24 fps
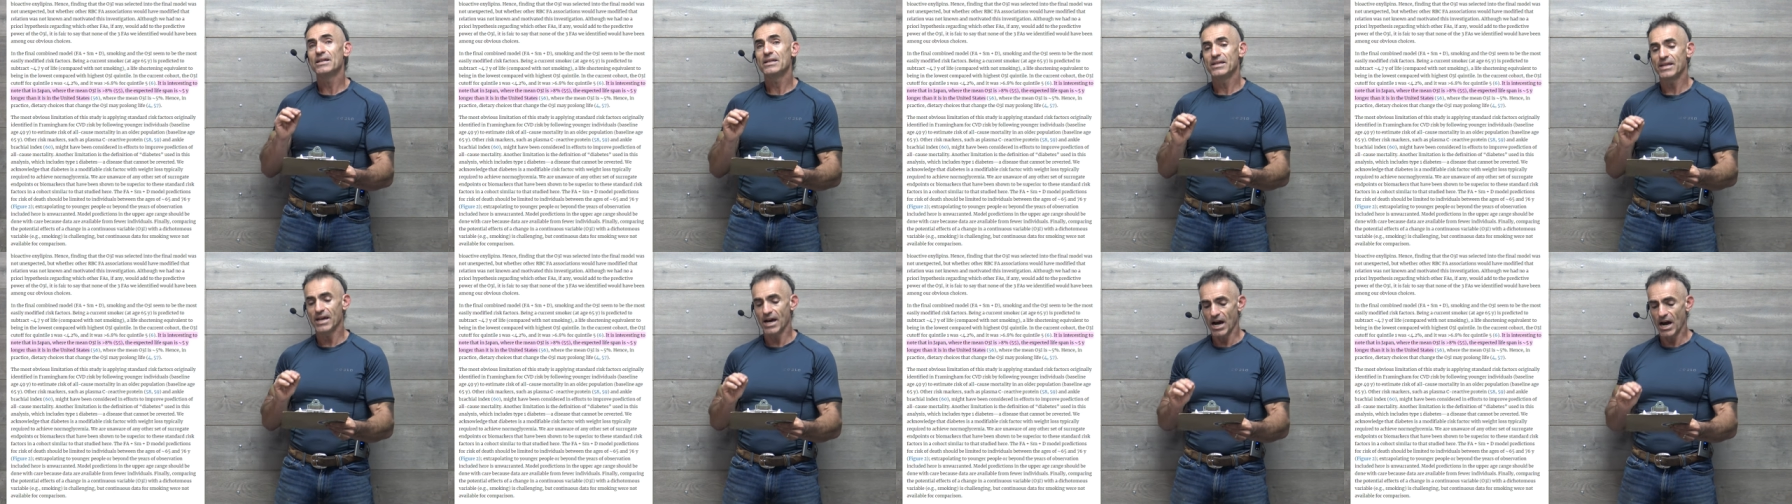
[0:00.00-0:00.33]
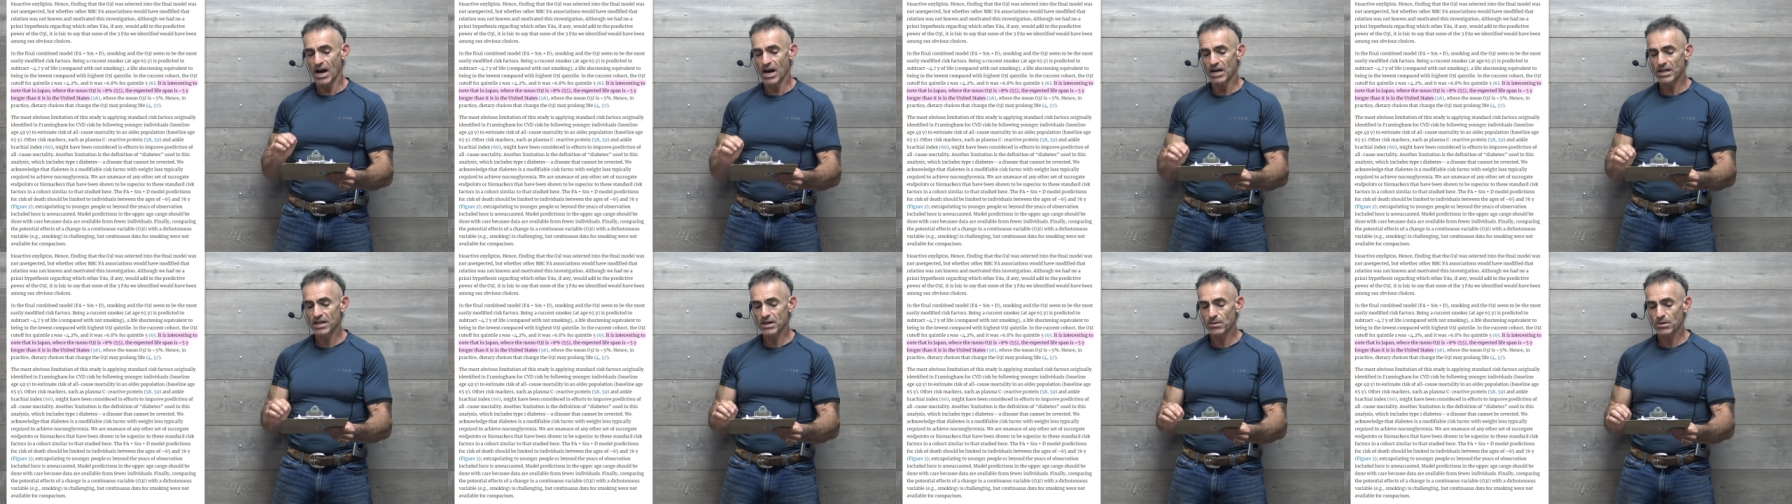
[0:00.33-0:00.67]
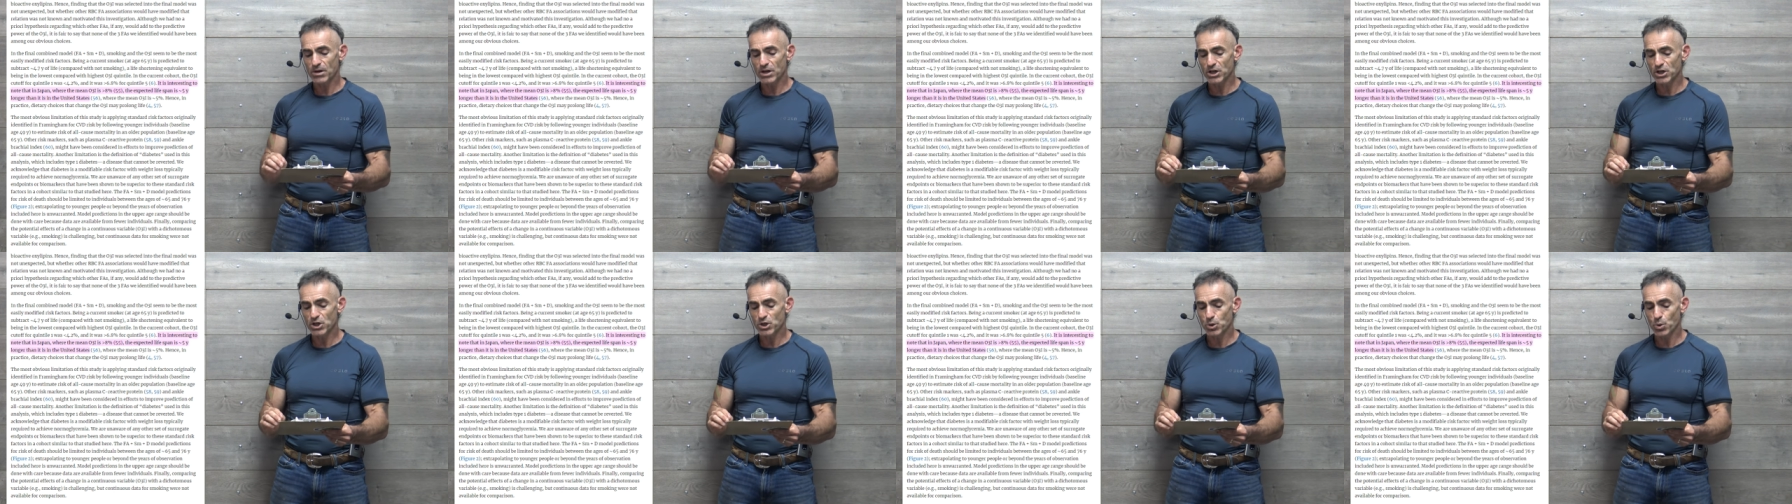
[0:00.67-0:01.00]

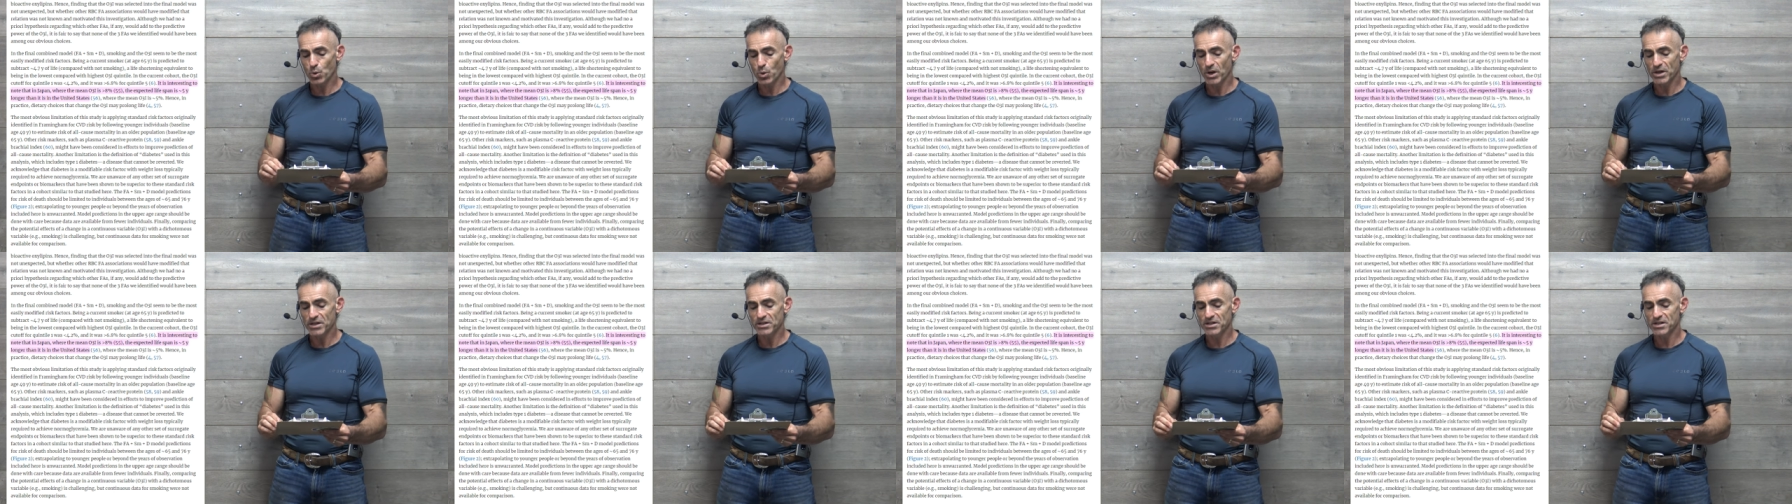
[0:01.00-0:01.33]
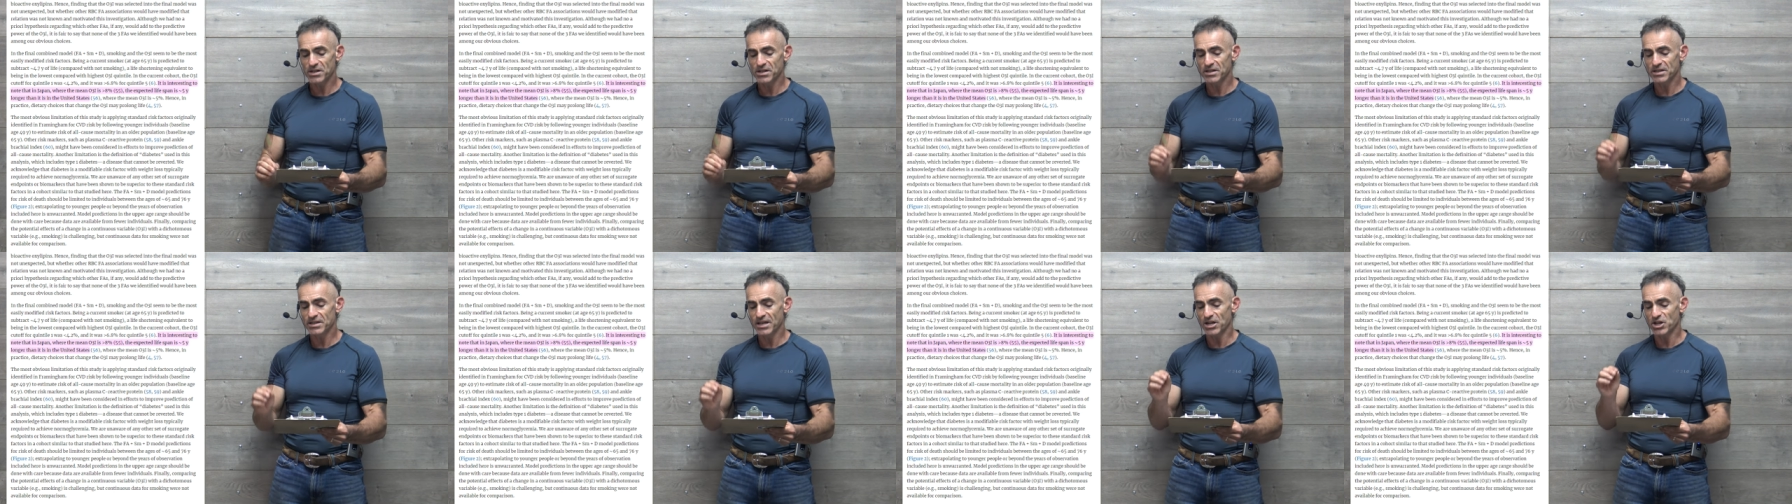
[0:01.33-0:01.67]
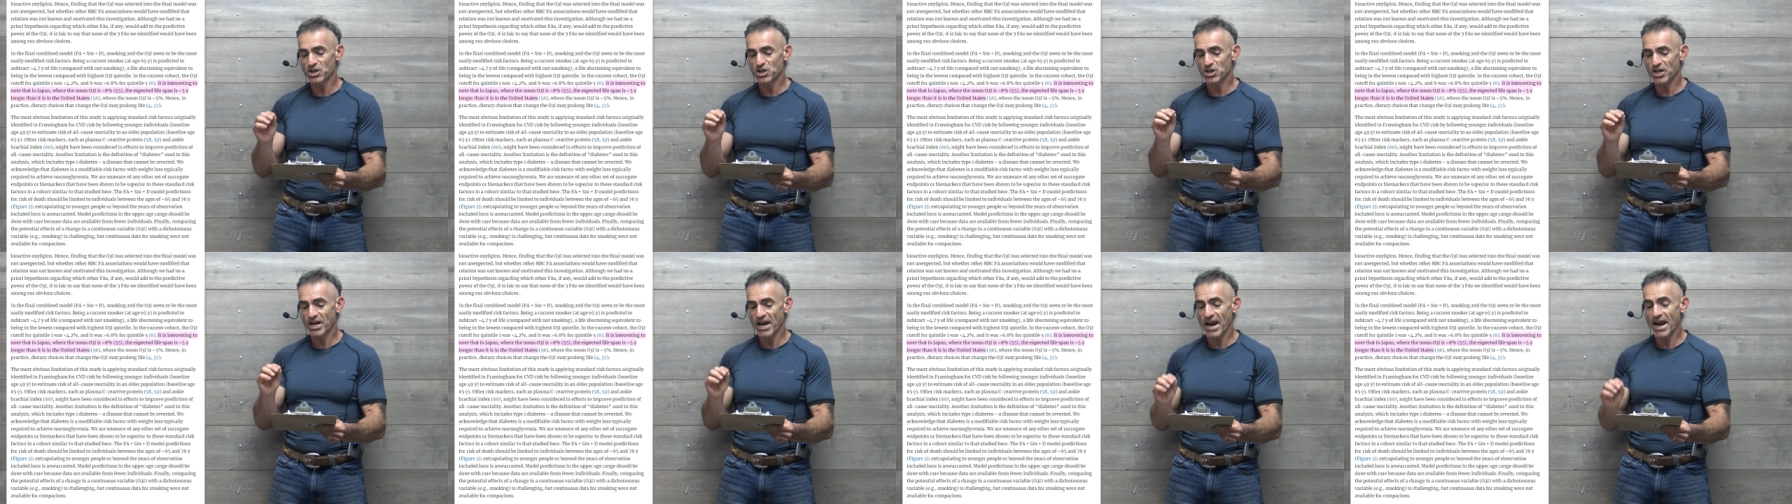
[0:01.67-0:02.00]
Dietary choices that
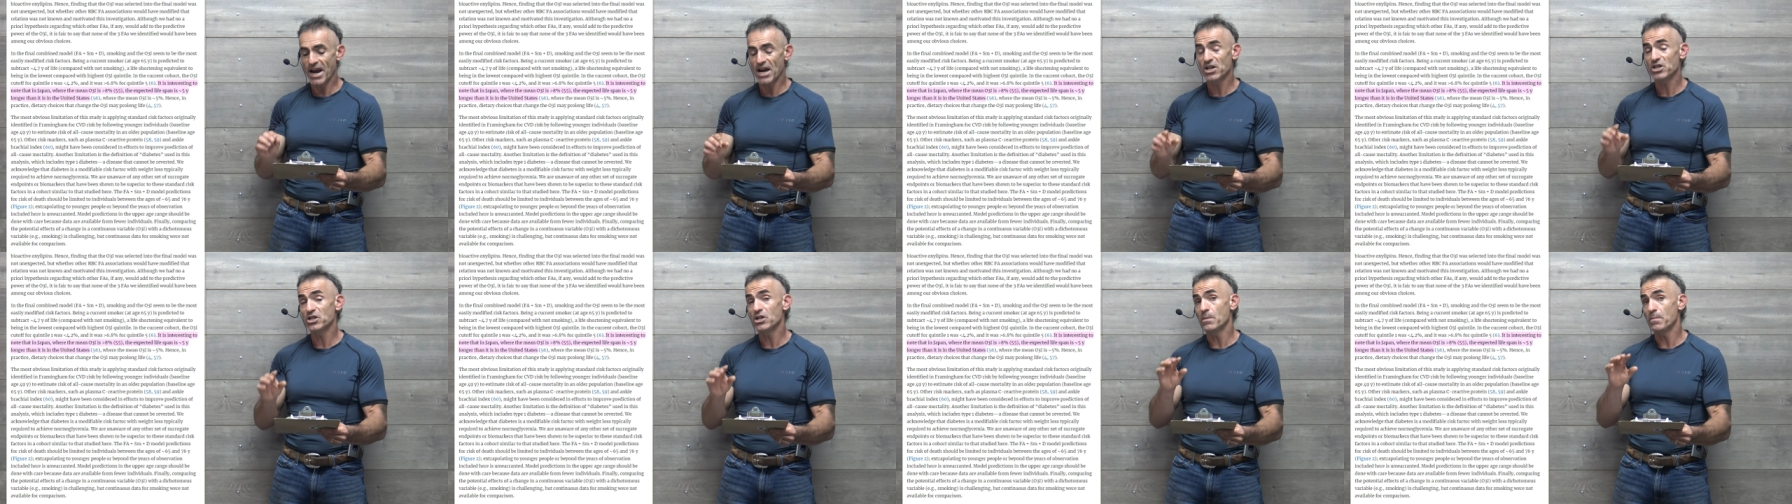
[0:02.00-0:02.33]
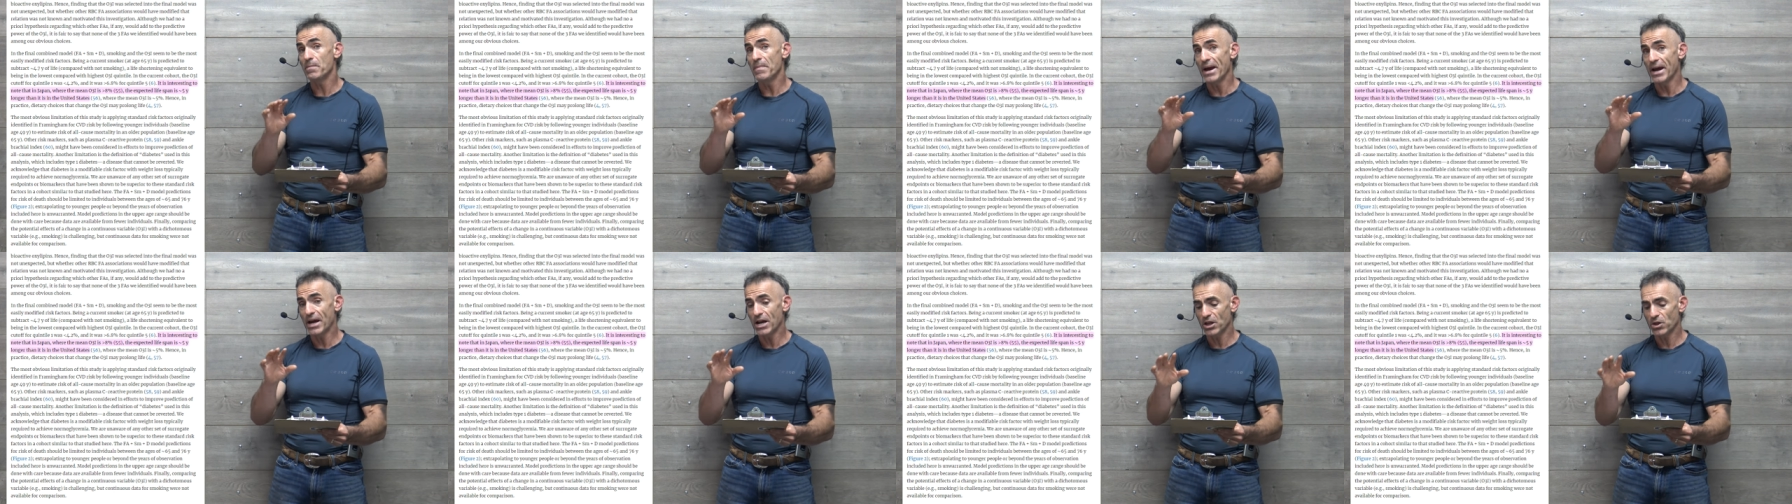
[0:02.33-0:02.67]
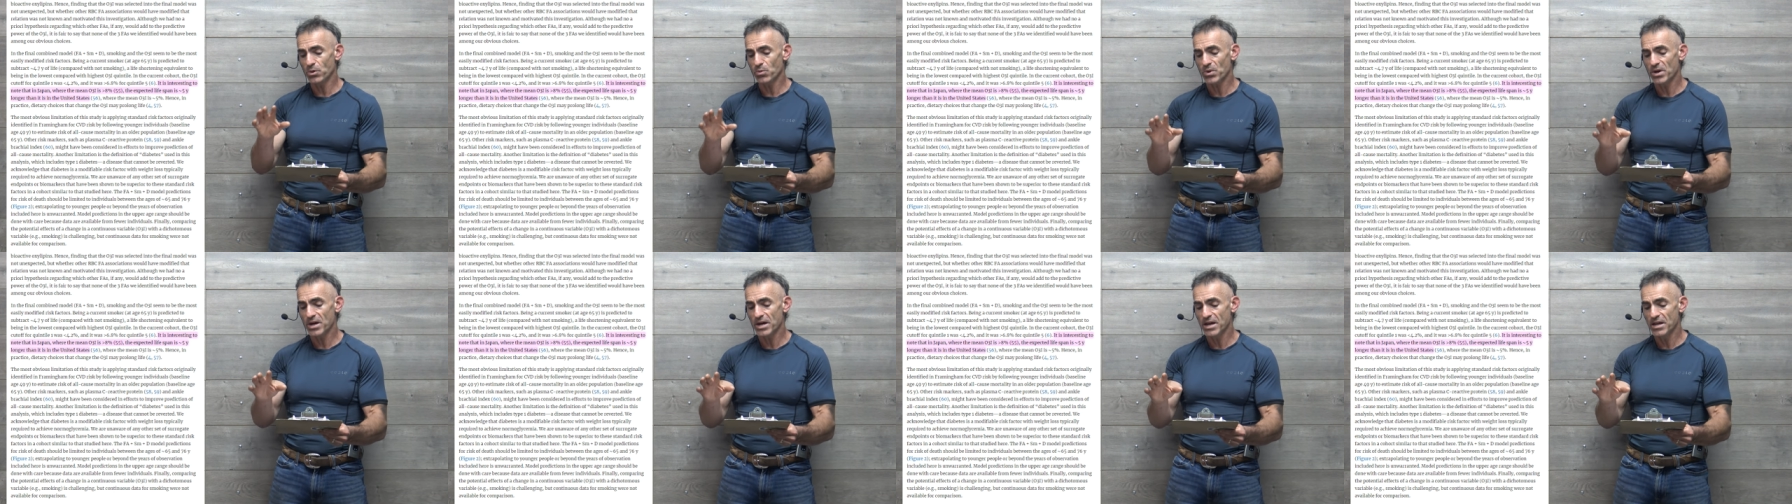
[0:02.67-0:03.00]
change the omega
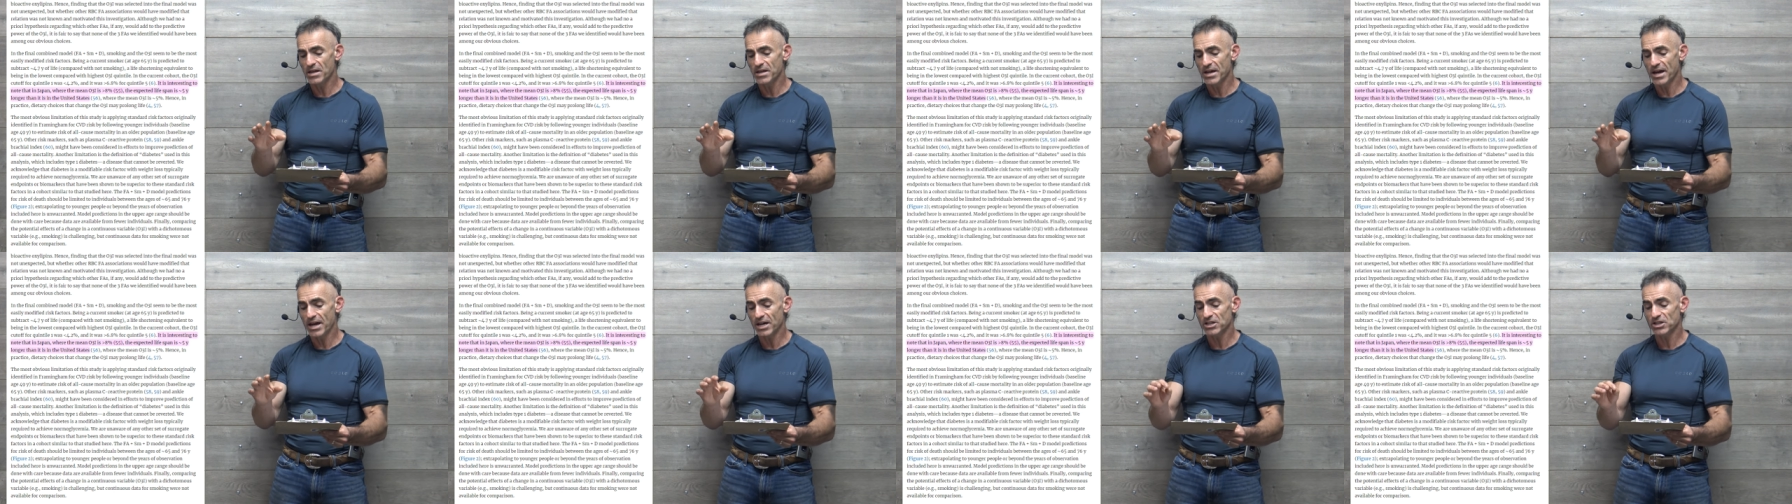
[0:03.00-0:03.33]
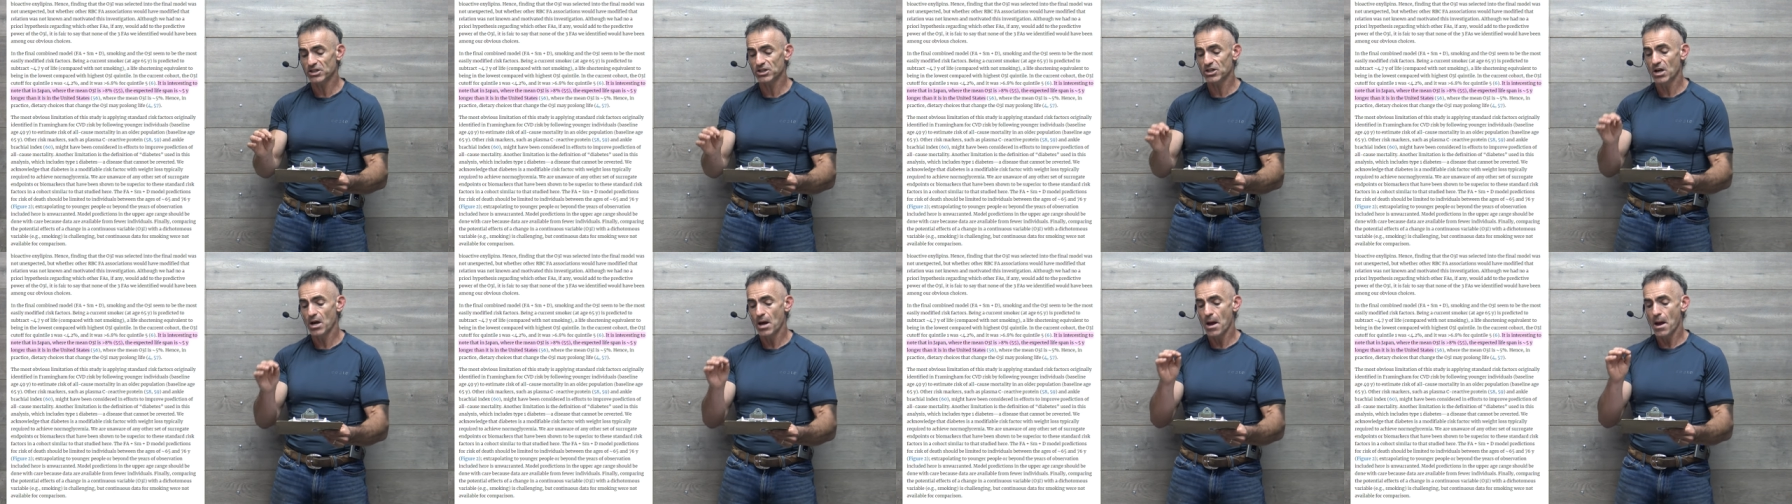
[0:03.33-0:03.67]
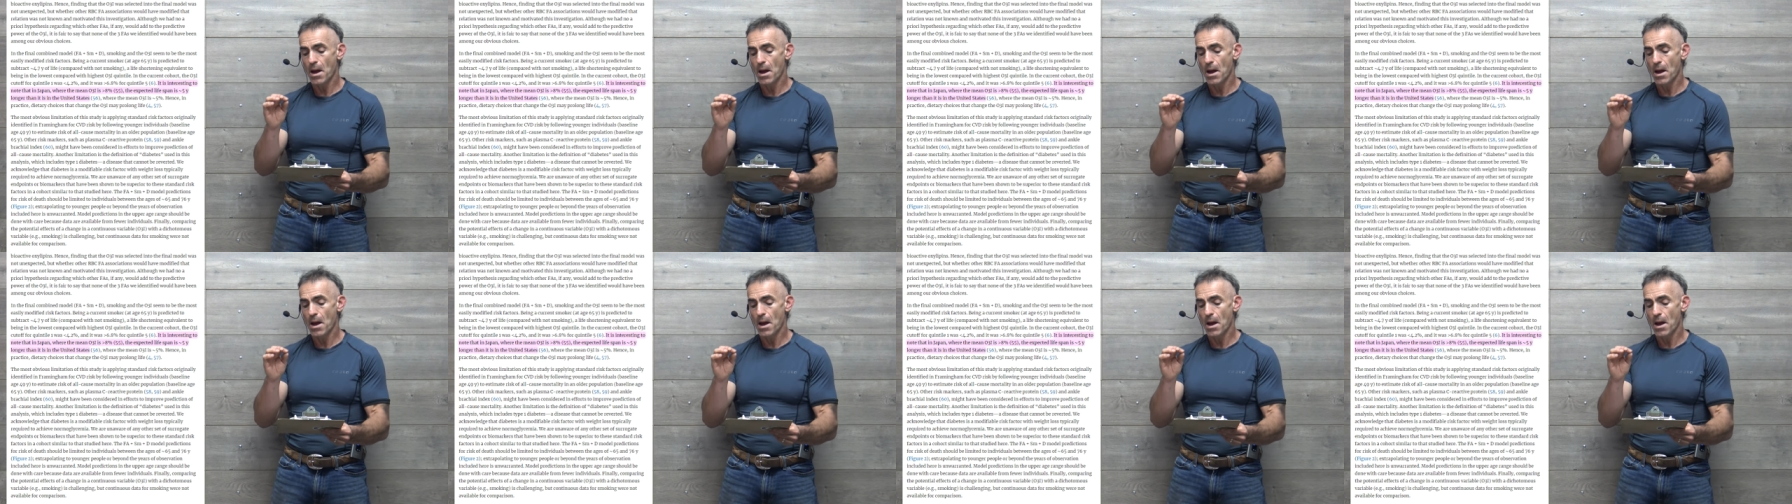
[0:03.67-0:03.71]
3 index